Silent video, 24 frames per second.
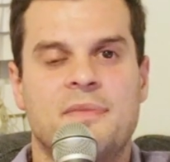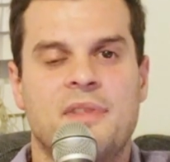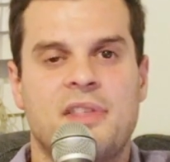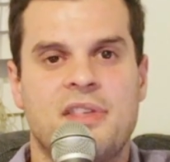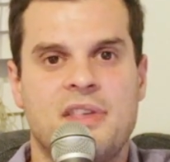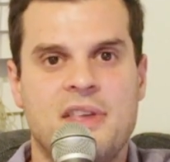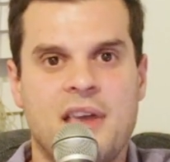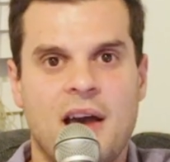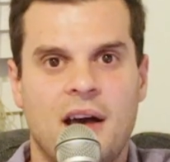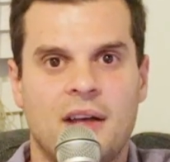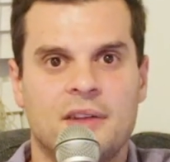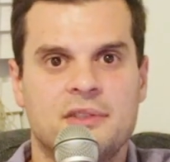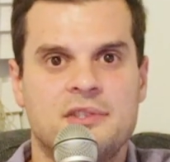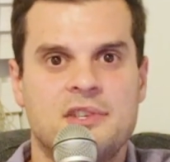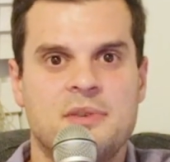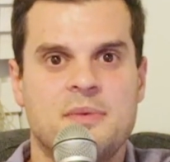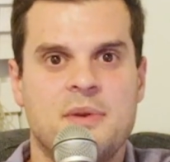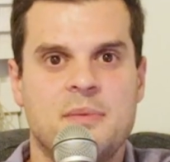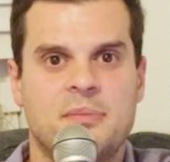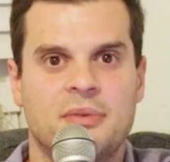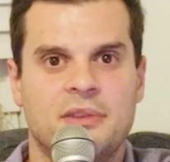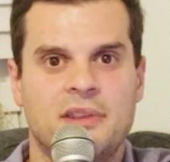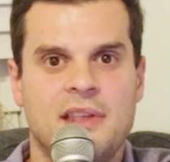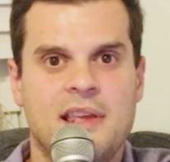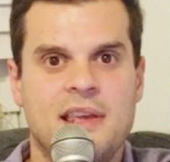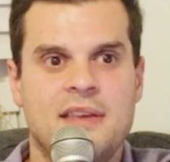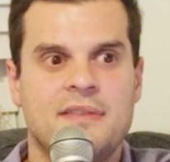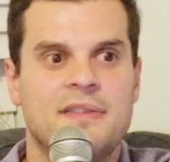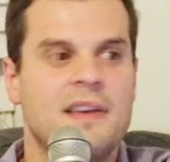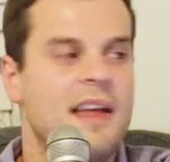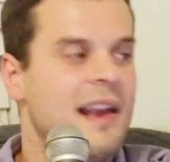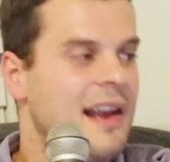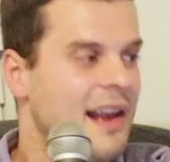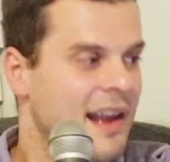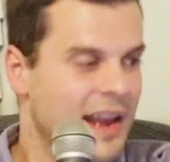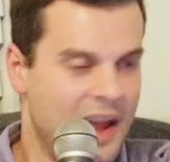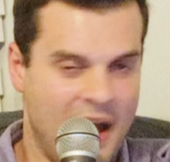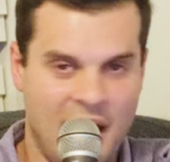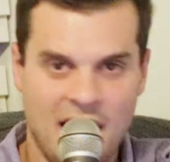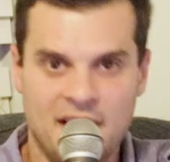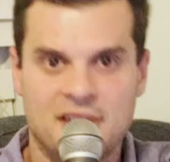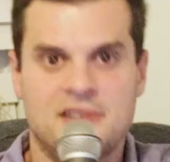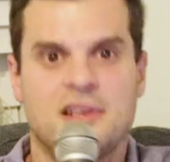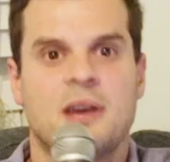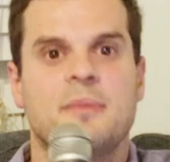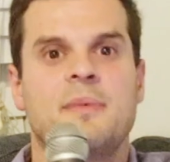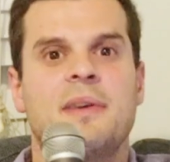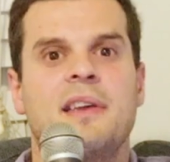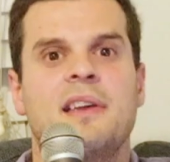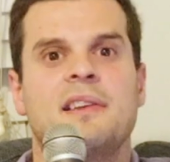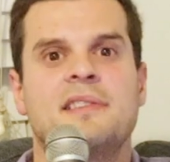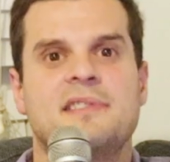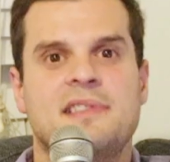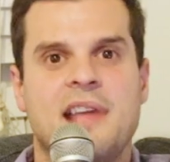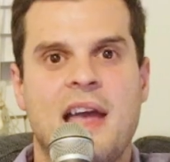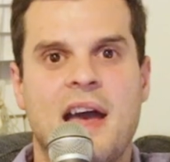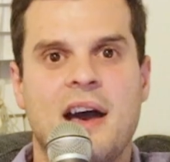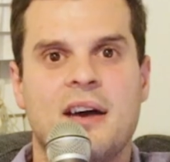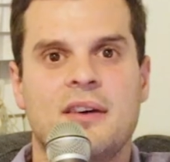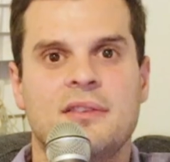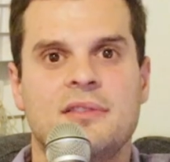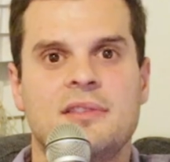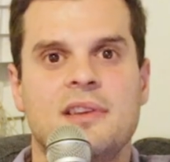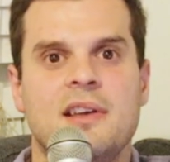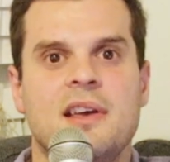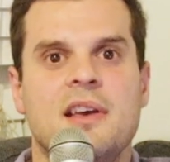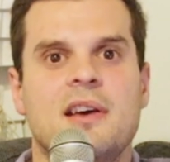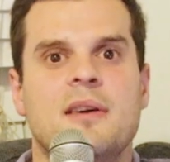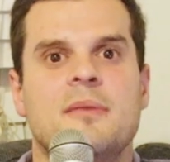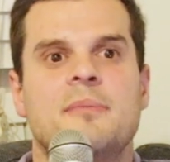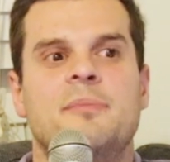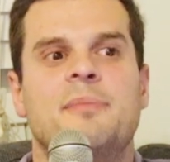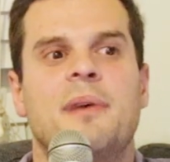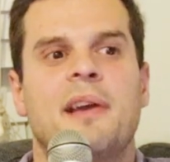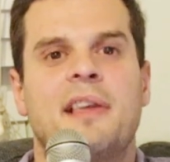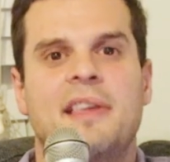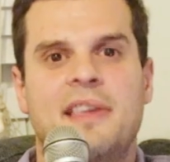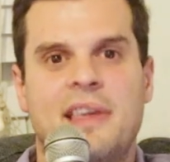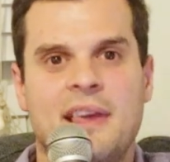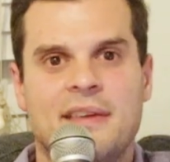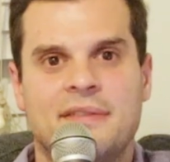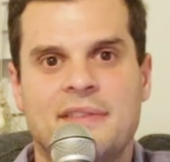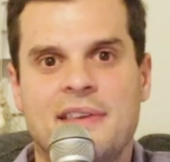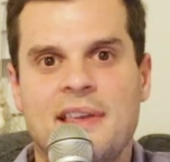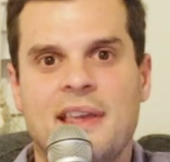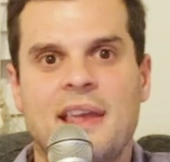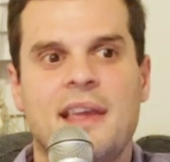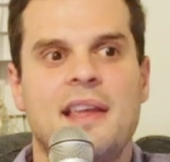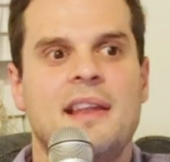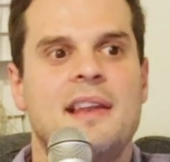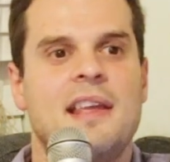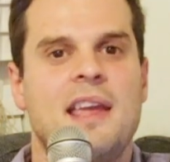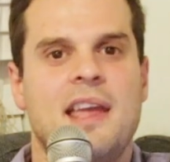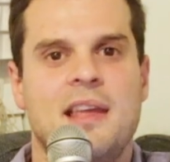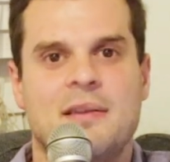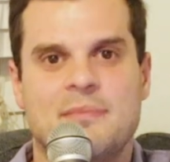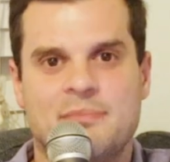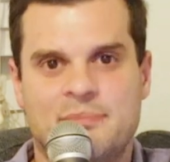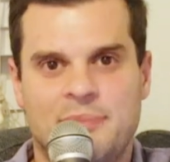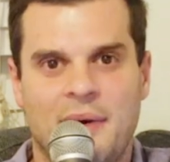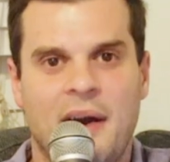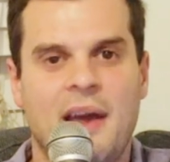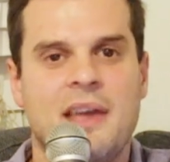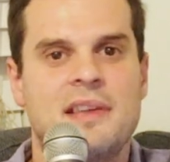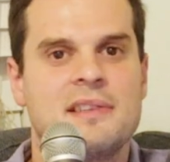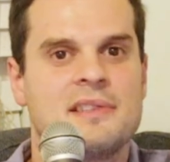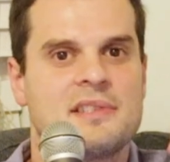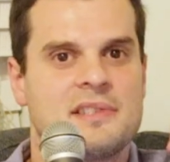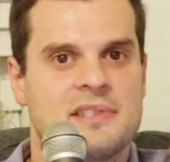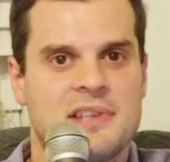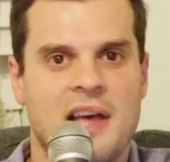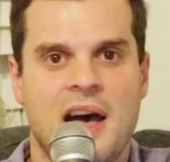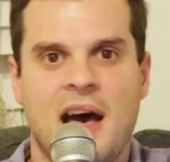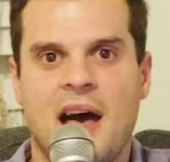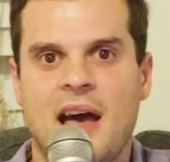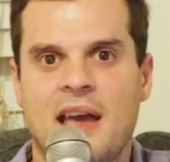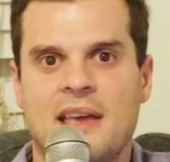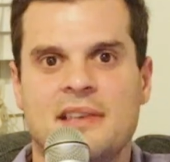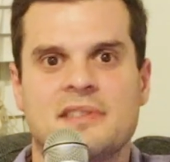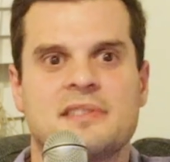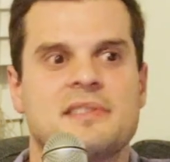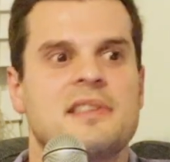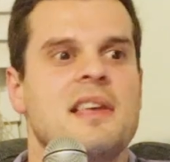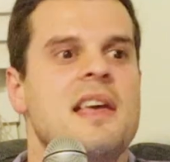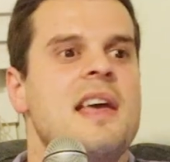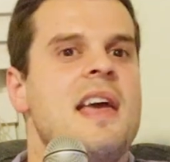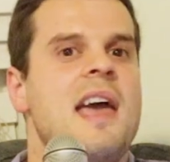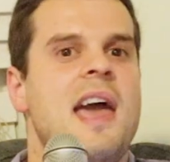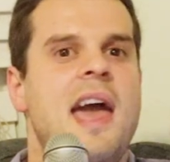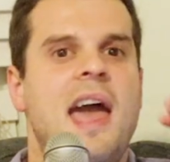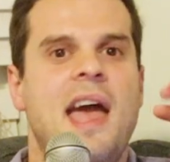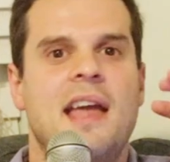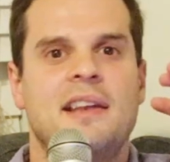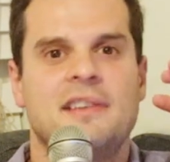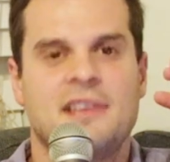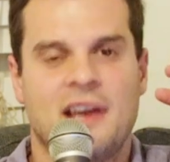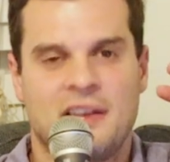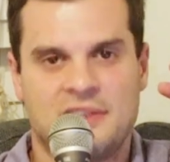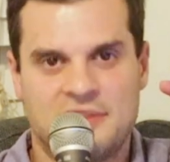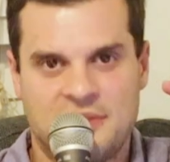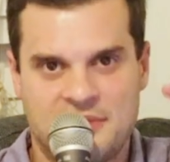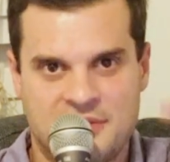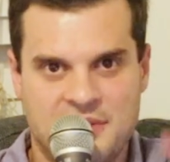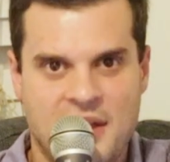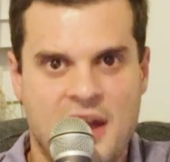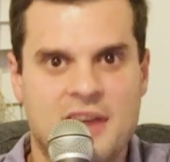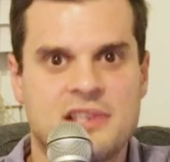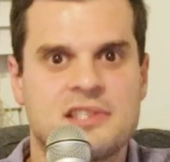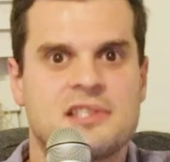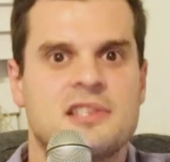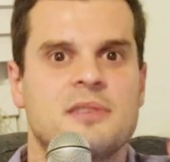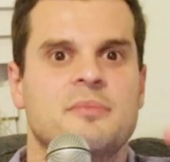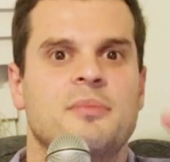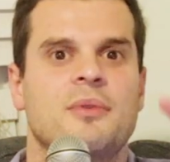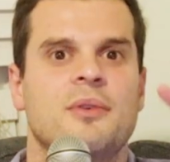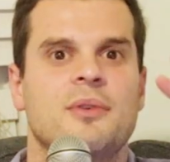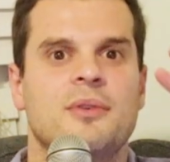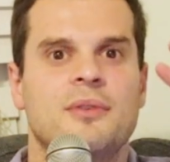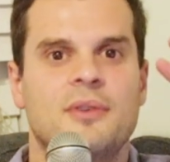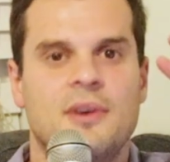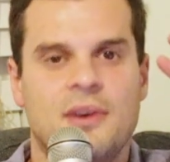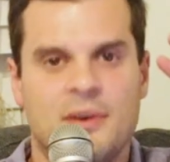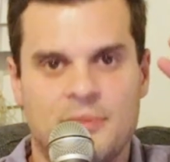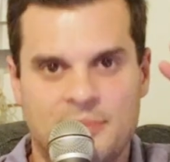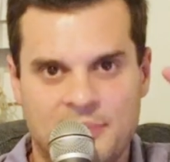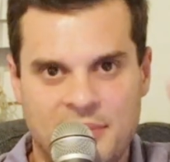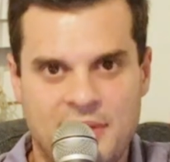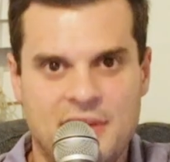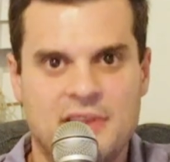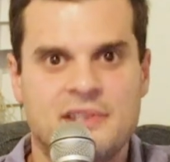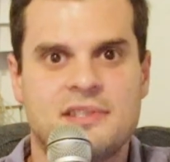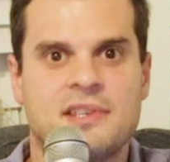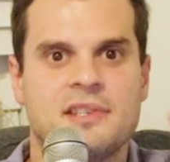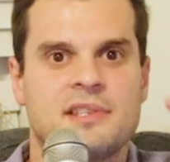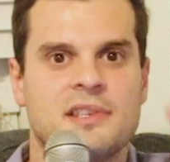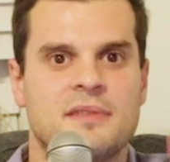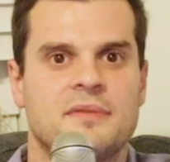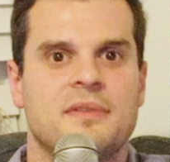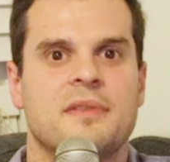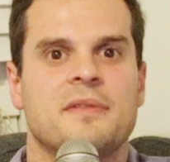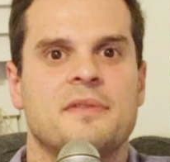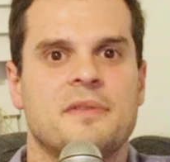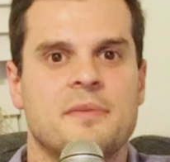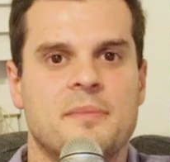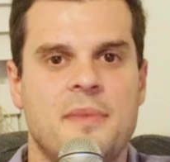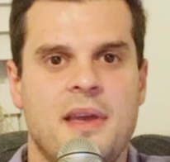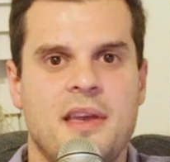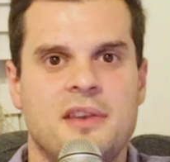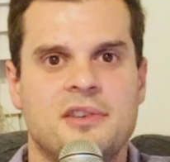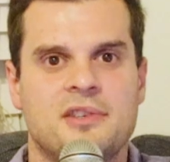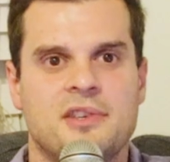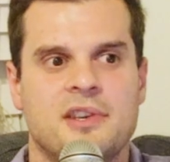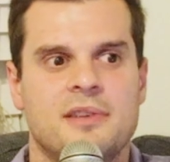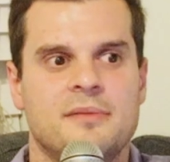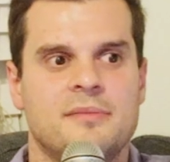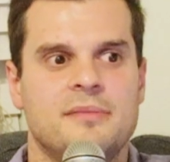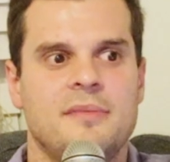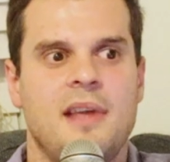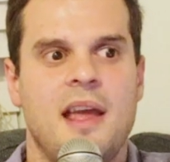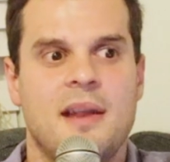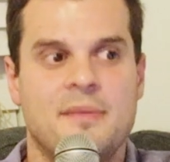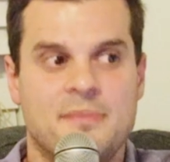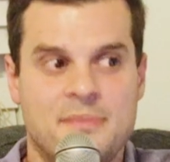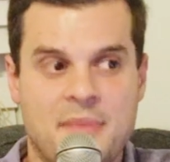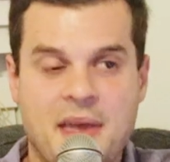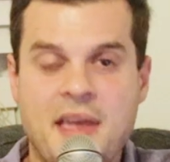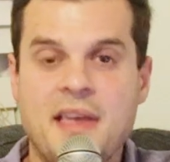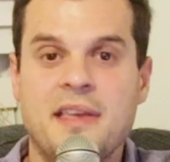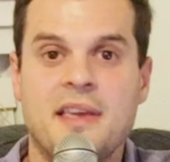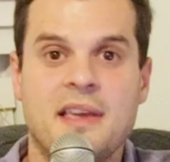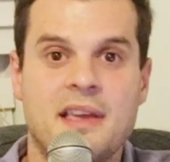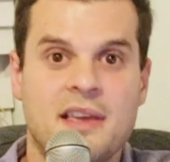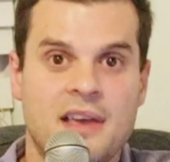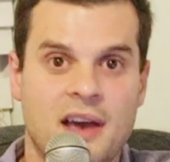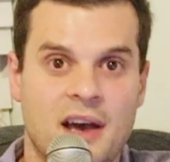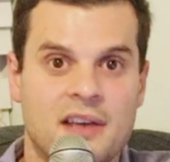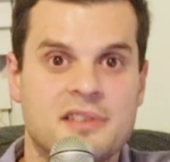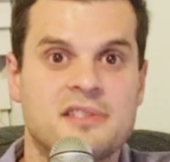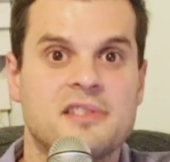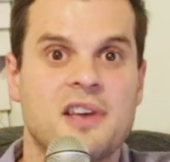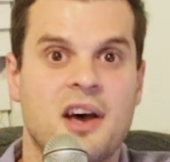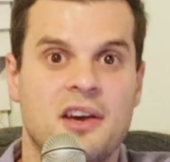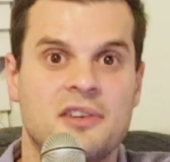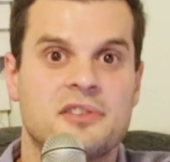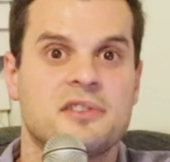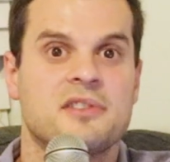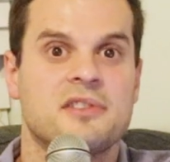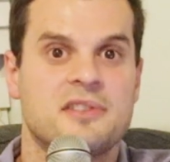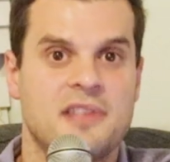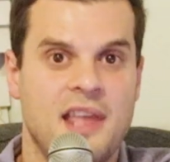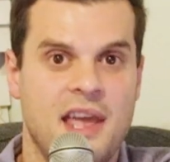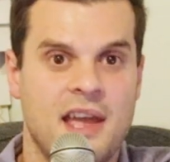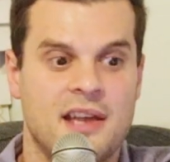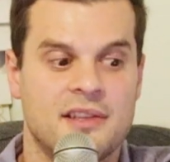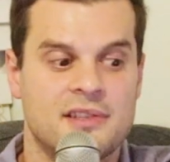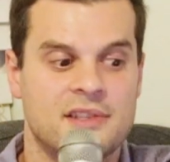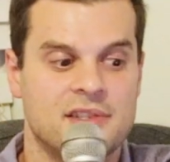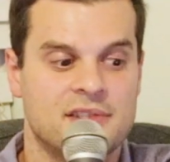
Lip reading: theology we believe, not dumbing it down, but giving it in bite-sized and digestible pieces of information and making us understand.